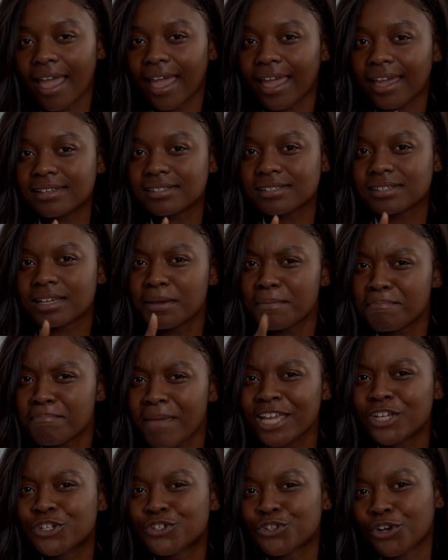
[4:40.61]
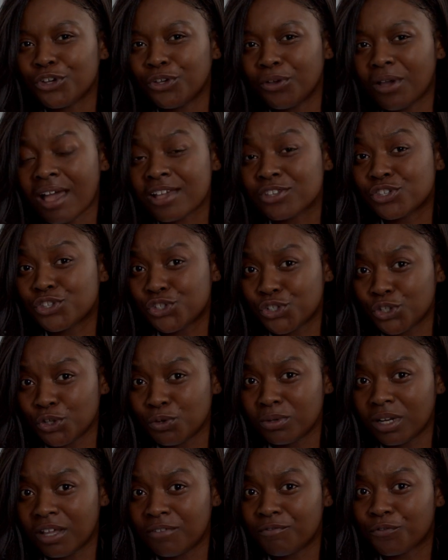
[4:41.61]
And make sure you guys
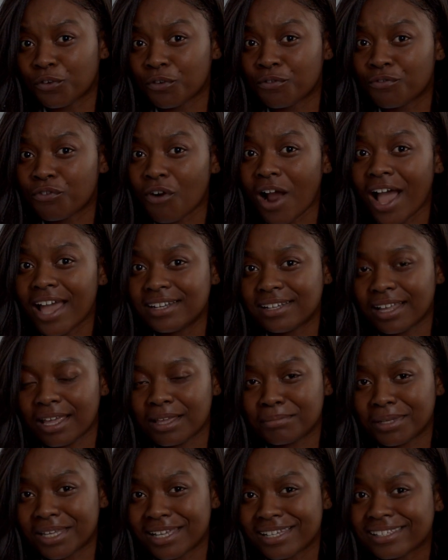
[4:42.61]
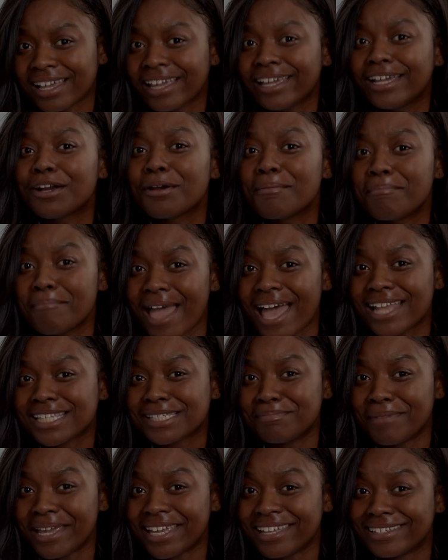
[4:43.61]
tune in for Friday because I hear
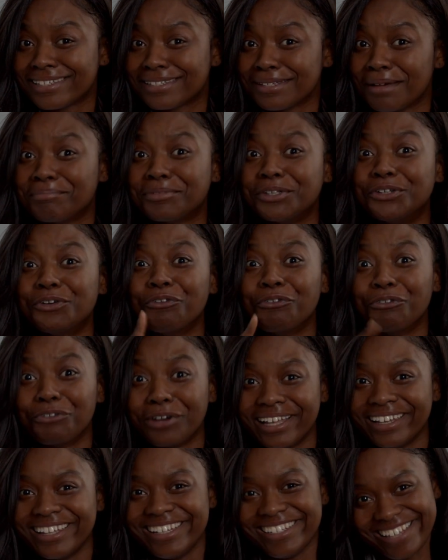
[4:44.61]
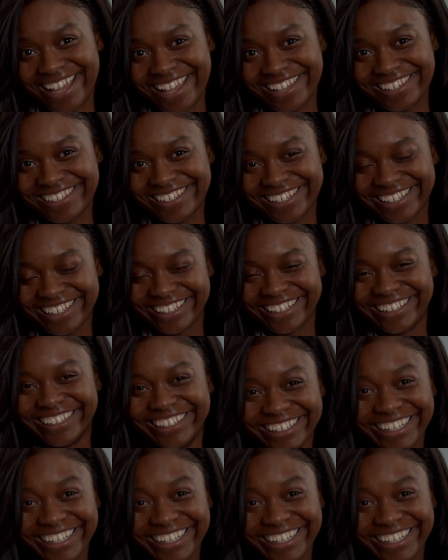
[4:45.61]
Matt's making something really tasty.